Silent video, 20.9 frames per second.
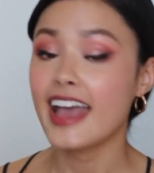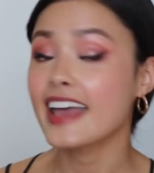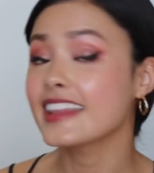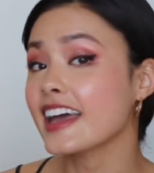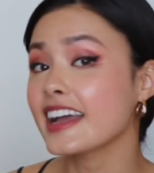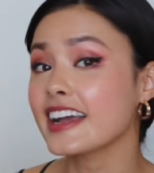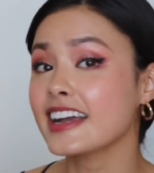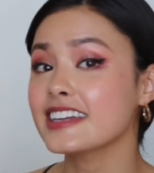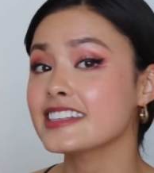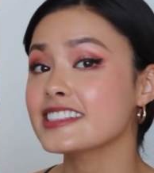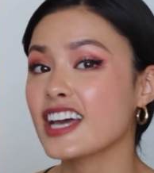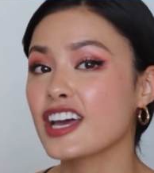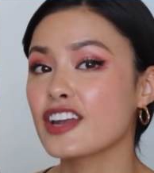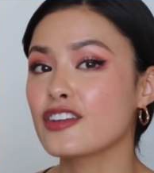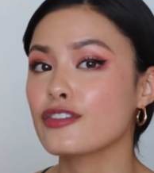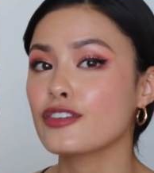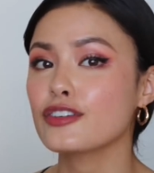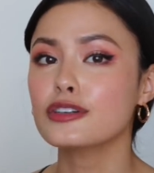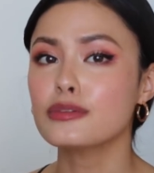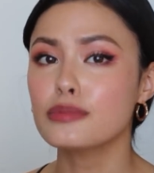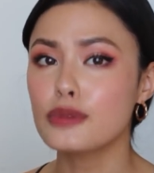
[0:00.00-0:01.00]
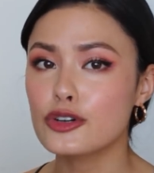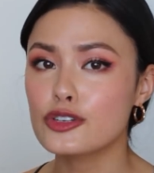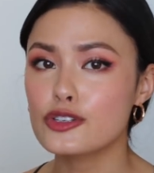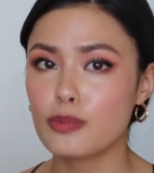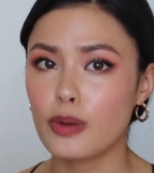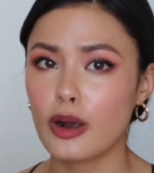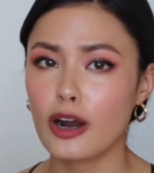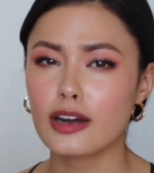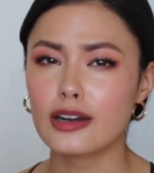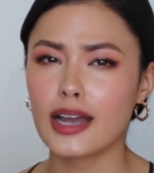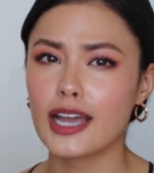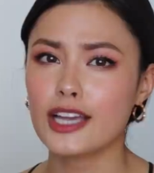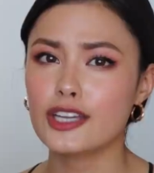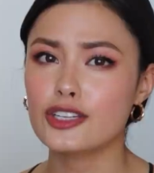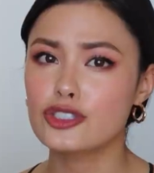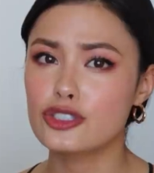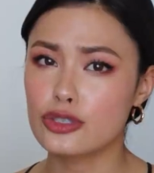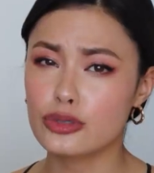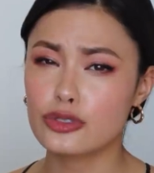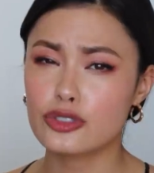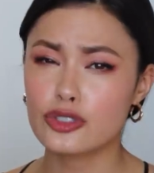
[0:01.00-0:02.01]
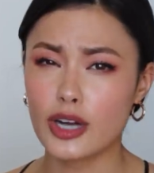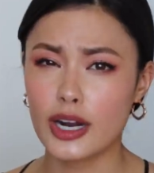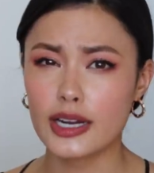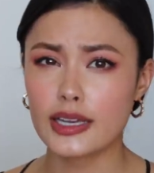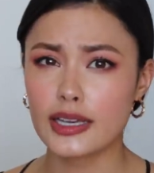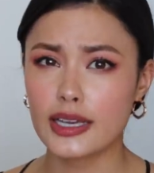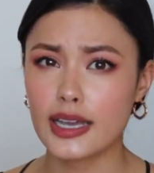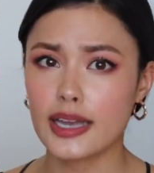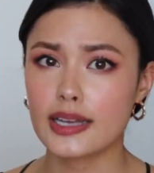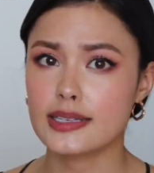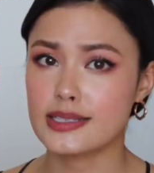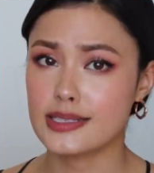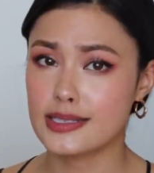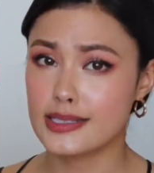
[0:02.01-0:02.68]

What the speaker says: And like I said, for the most part, I do try to get